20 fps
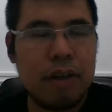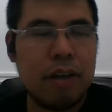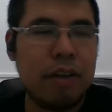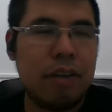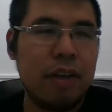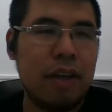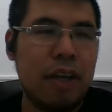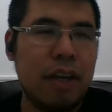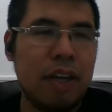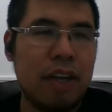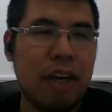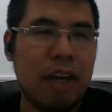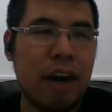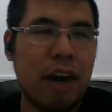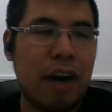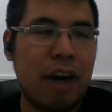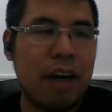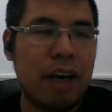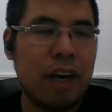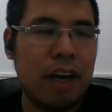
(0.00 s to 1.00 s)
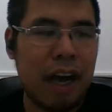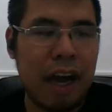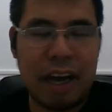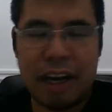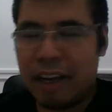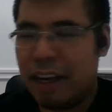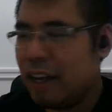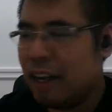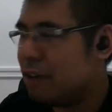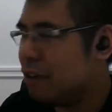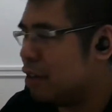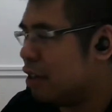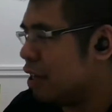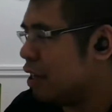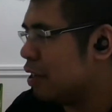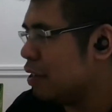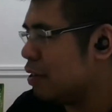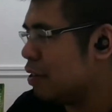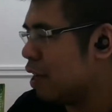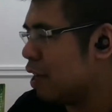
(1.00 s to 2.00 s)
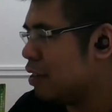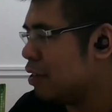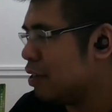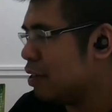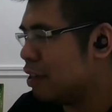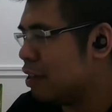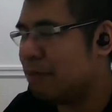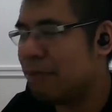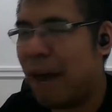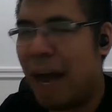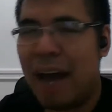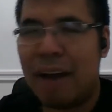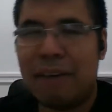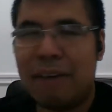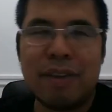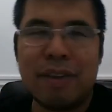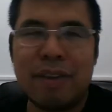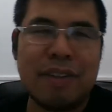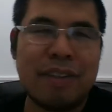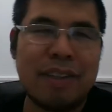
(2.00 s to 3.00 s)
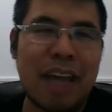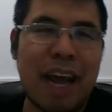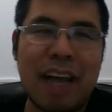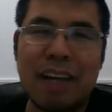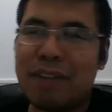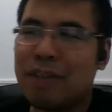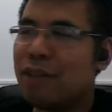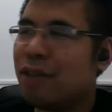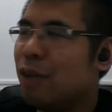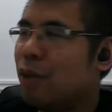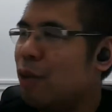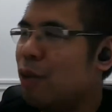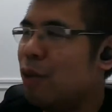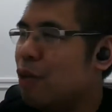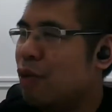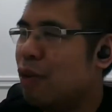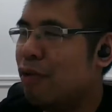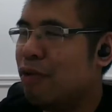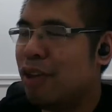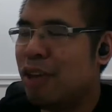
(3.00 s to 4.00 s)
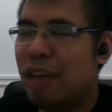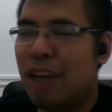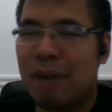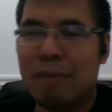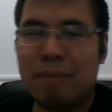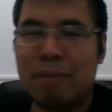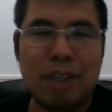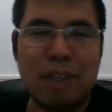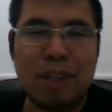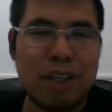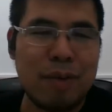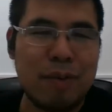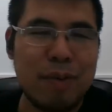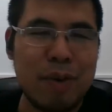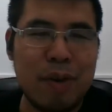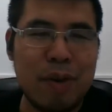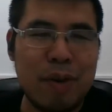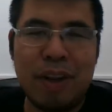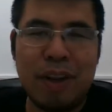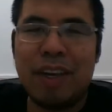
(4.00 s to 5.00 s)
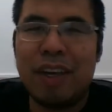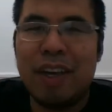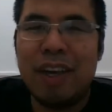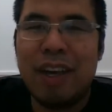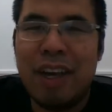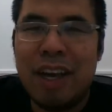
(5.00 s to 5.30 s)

the I guess the consensus math stats guru of the MTG community,